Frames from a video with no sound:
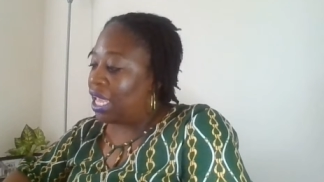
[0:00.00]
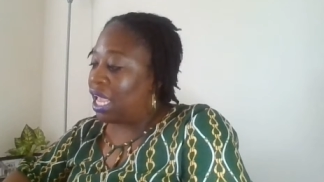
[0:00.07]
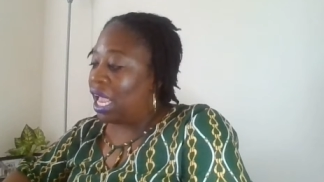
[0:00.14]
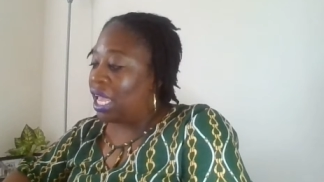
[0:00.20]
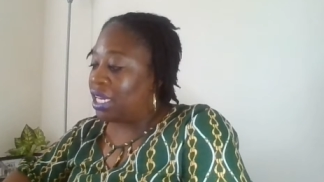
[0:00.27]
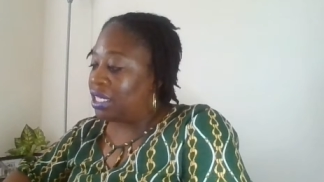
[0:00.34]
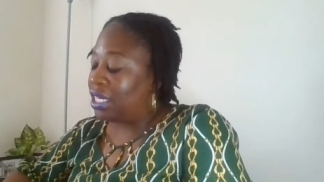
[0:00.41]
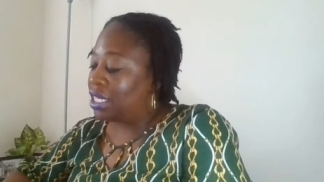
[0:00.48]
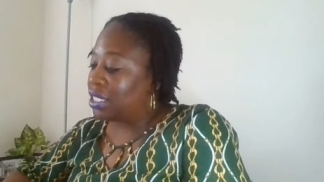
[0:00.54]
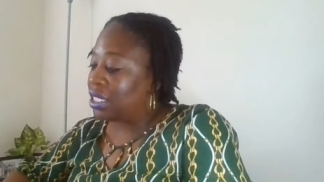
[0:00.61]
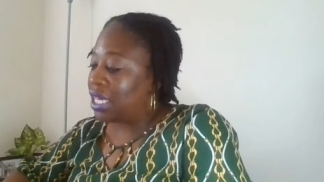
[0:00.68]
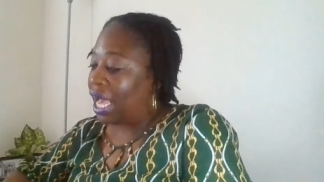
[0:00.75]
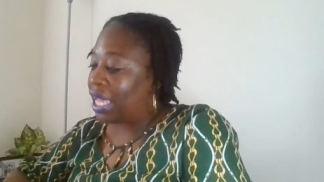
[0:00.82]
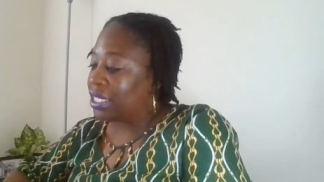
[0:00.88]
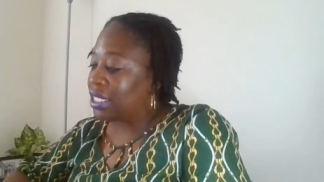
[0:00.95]
and it does
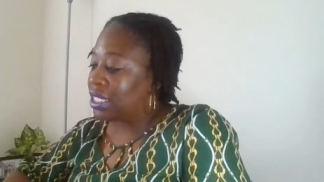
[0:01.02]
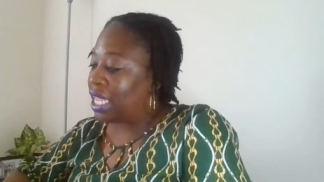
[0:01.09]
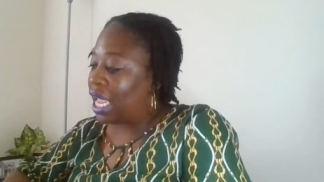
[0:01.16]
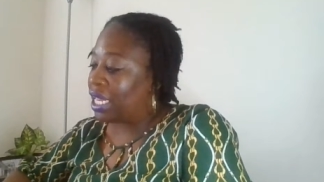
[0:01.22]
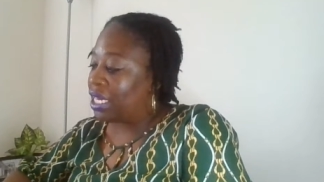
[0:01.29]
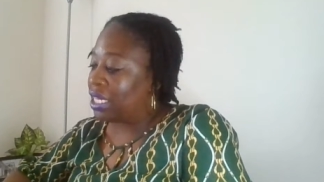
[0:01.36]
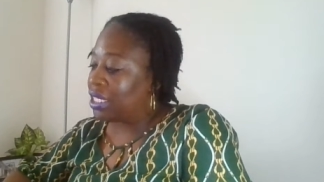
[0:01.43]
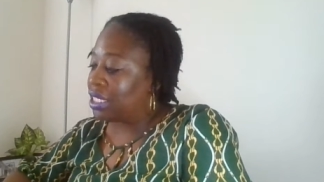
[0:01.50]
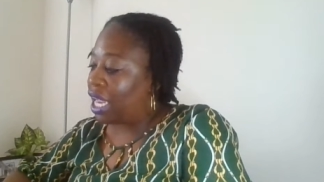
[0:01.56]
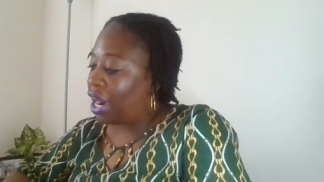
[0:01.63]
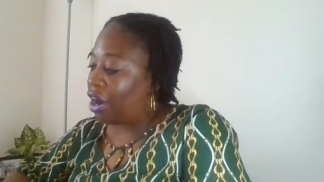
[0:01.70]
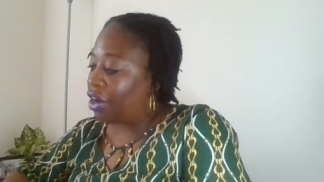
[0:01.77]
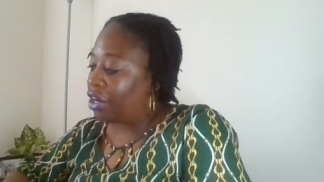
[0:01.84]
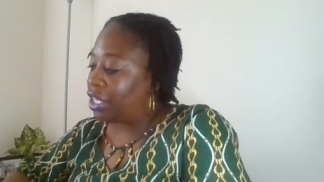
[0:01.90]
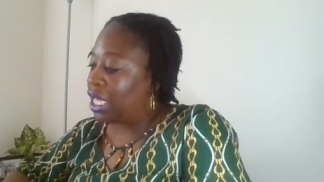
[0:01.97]
not stand
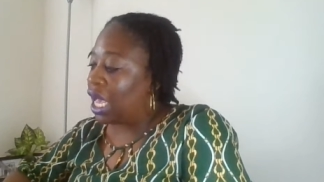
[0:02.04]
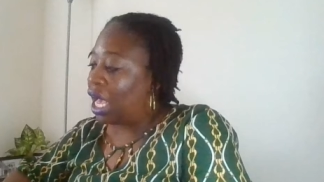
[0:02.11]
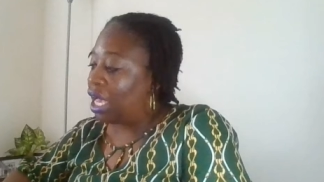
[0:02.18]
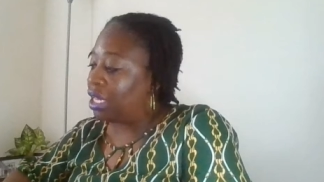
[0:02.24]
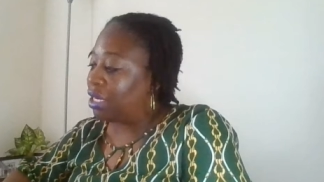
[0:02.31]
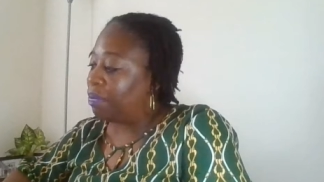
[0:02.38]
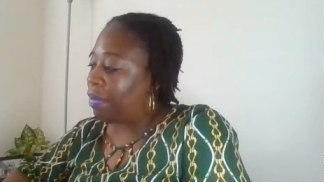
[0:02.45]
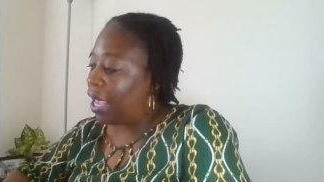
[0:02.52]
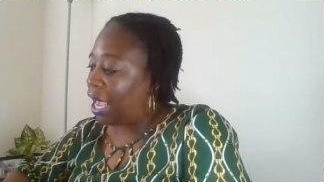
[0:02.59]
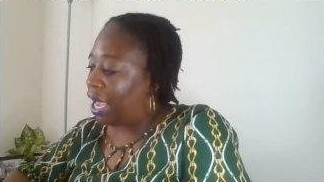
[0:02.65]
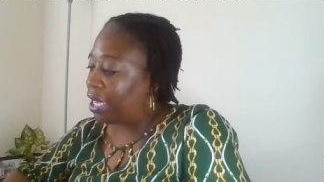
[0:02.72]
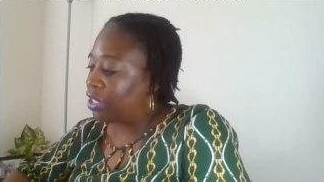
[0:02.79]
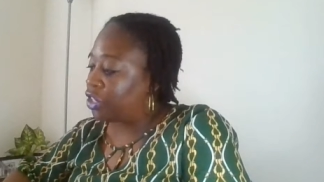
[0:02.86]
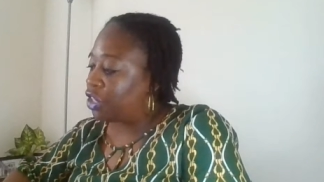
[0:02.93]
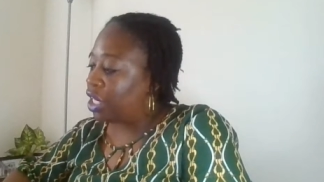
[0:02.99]
entirely
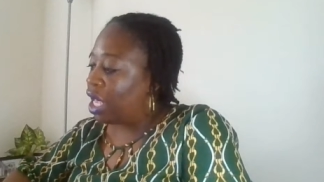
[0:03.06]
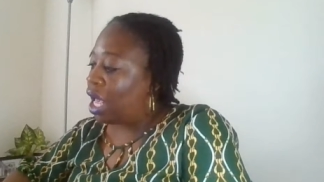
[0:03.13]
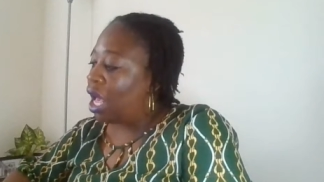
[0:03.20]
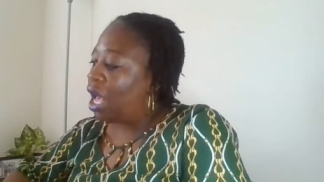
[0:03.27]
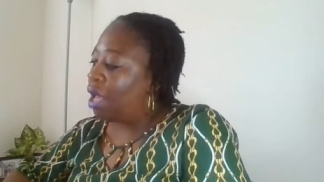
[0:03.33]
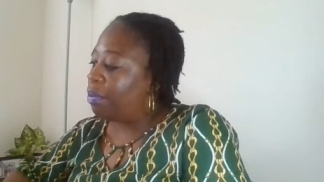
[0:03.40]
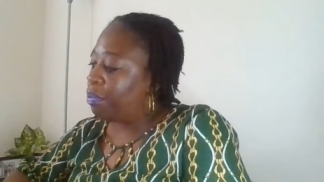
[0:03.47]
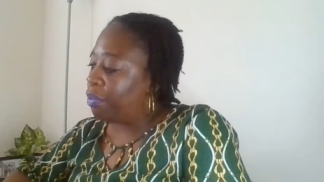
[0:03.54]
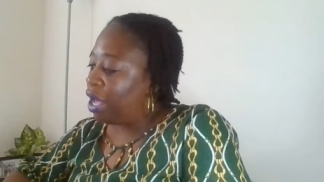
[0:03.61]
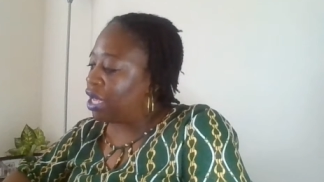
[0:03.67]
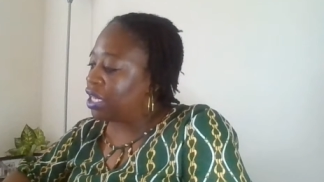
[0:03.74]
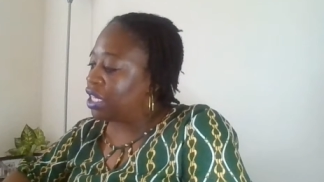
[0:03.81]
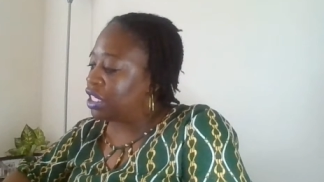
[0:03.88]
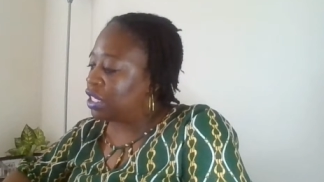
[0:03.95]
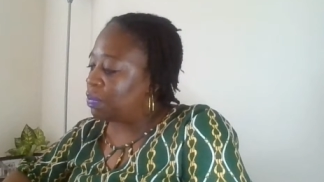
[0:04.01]
unmatched
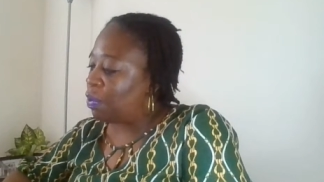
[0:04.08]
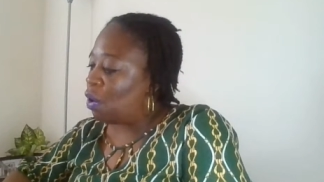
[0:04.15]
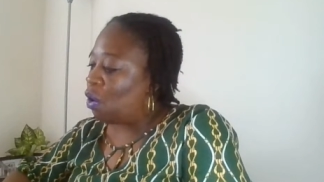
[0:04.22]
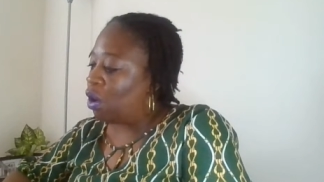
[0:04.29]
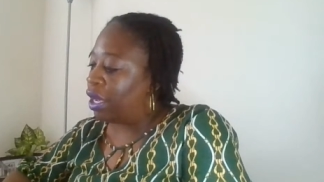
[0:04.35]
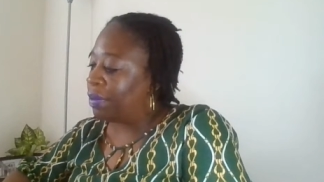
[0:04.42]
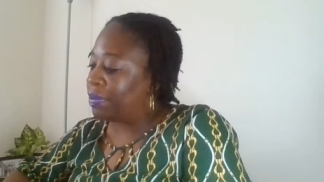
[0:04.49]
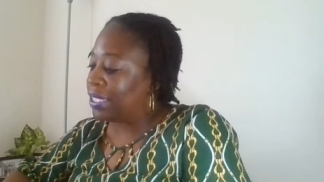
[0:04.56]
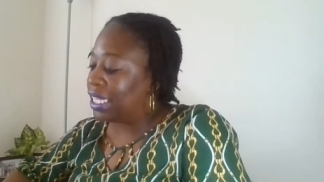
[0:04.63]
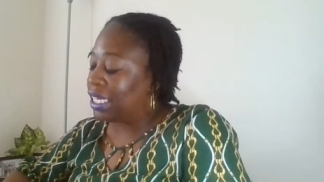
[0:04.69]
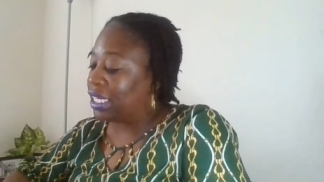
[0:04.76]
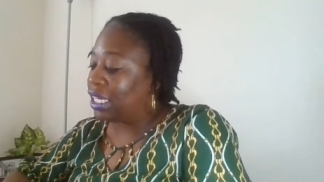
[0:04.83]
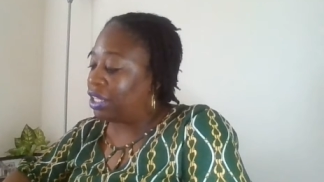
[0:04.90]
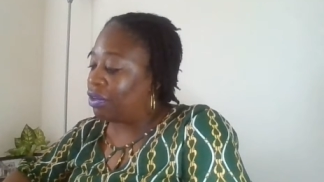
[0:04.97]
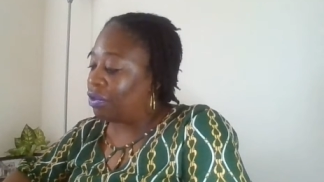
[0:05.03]
among his poems
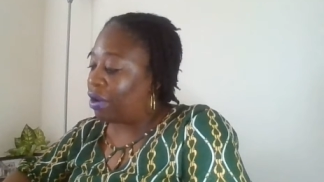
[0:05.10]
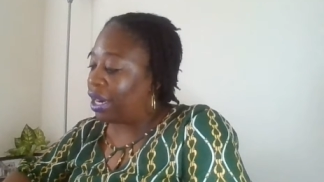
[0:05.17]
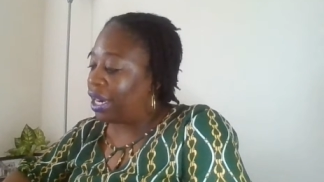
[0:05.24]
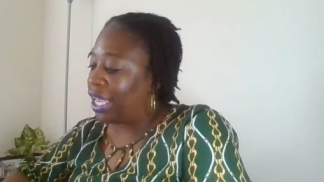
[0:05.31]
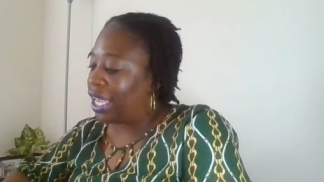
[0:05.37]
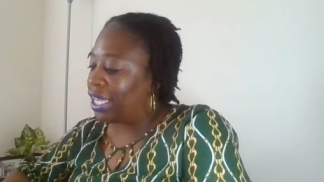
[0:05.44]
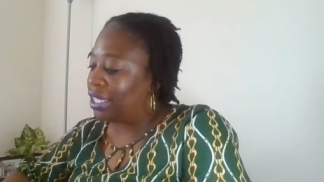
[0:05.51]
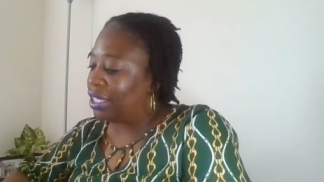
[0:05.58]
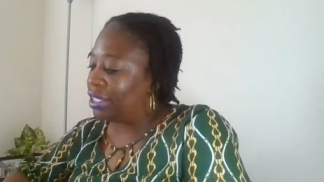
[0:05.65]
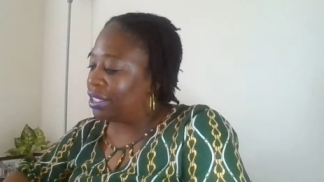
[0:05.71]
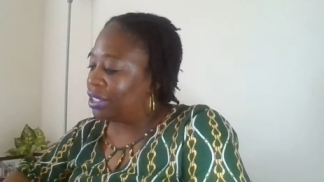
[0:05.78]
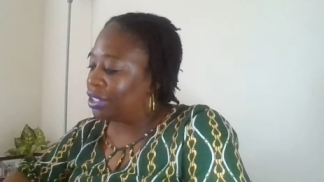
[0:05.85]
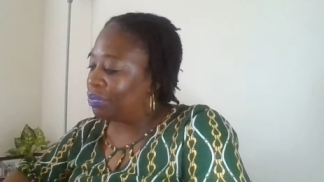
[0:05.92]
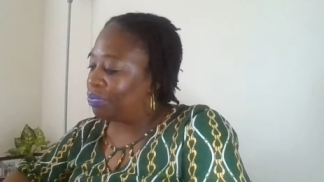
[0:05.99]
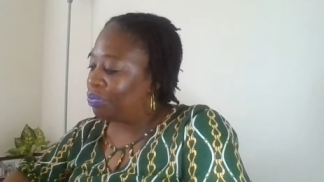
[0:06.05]
in literary
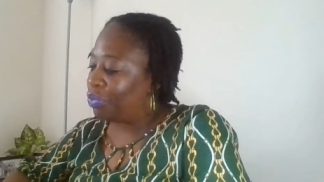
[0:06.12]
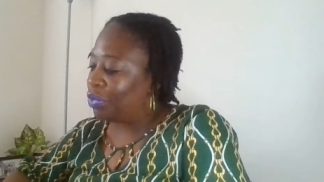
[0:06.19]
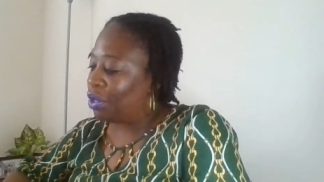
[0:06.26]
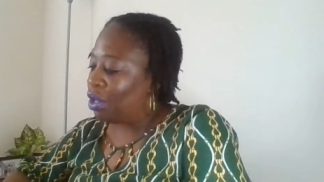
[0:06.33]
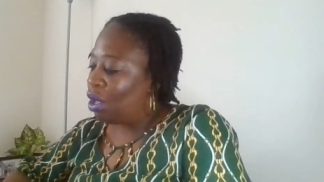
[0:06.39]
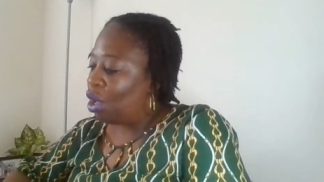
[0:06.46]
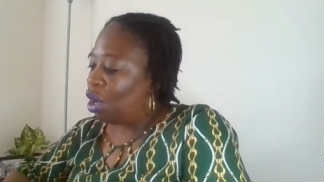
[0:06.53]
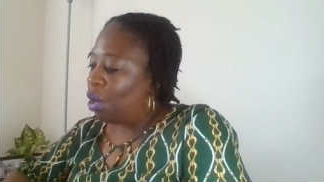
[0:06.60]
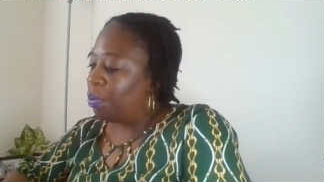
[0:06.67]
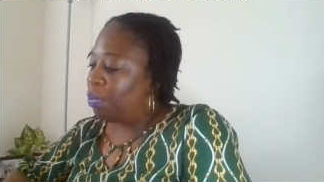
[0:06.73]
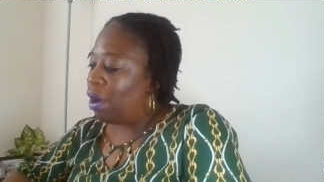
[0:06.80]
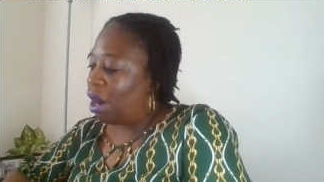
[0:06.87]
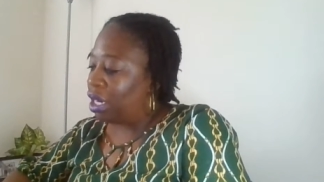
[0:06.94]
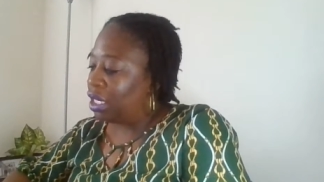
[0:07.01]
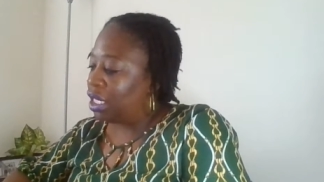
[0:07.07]
English.
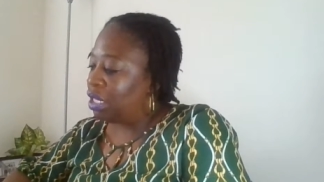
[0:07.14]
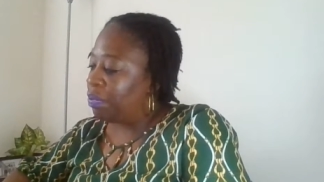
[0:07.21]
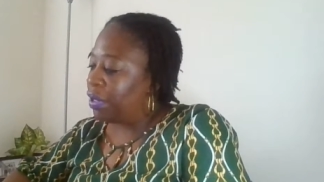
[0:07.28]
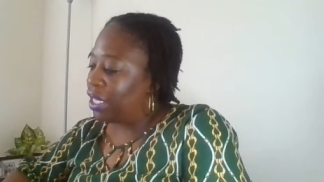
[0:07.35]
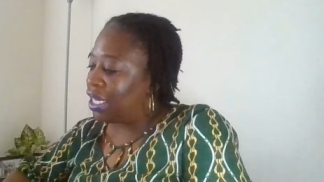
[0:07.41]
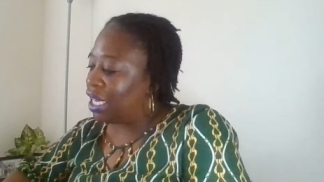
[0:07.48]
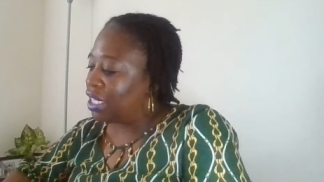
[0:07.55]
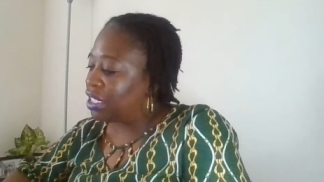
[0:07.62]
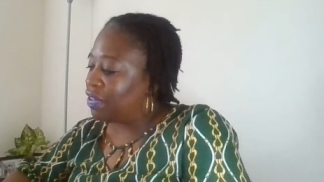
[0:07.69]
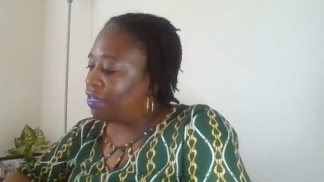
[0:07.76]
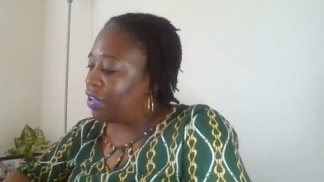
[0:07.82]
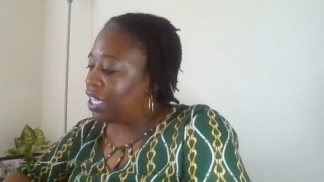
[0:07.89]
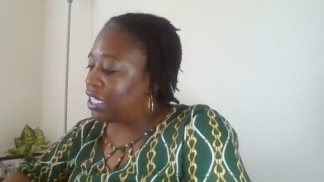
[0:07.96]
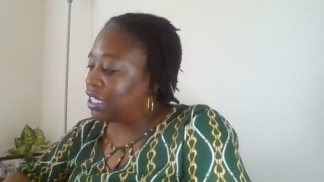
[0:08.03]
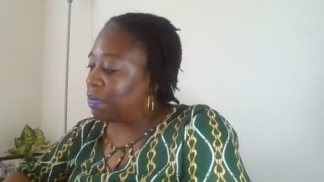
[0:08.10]
Partly because
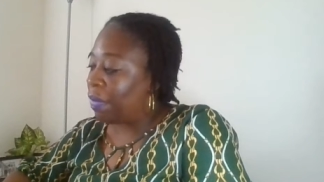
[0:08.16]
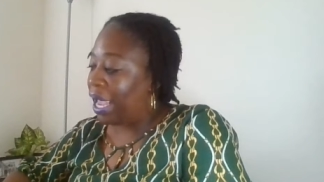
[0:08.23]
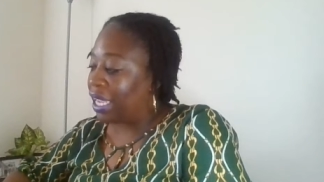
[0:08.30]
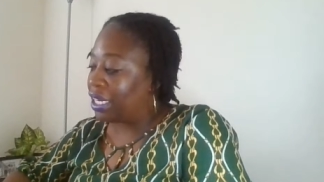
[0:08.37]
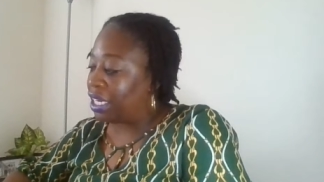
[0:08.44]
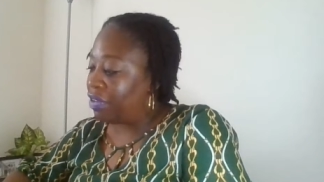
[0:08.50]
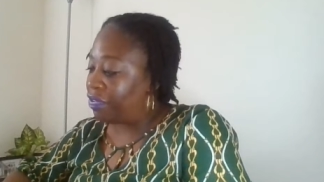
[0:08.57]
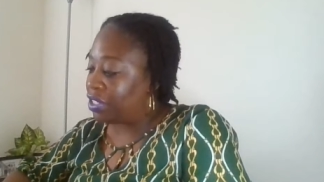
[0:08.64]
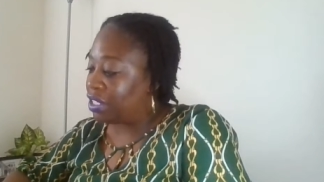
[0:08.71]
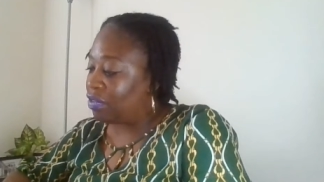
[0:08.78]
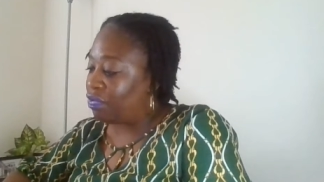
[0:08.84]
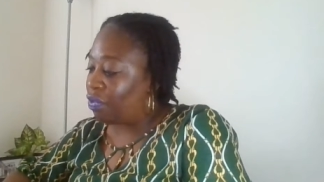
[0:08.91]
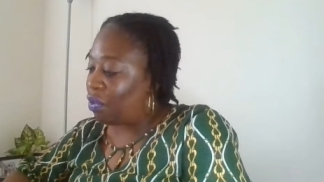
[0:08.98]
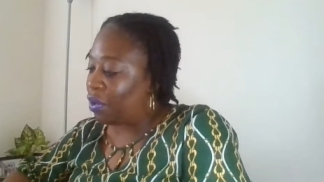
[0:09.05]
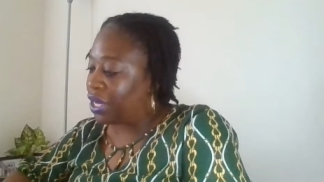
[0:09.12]
of his
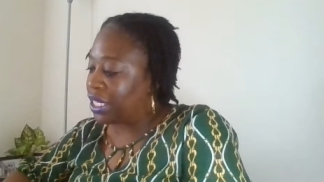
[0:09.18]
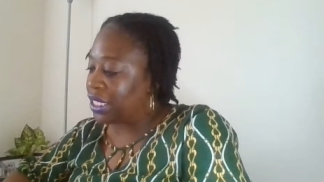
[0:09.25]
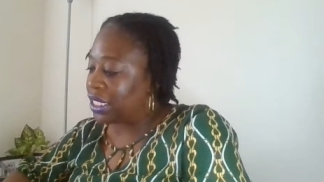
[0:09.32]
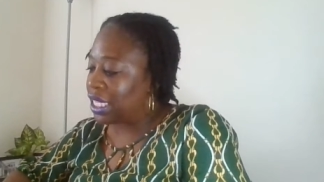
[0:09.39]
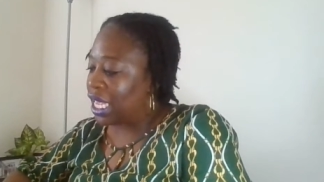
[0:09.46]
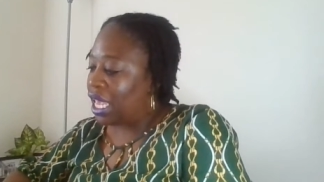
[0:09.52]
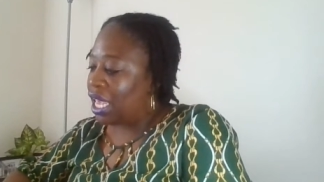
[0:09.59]
magnificent voice,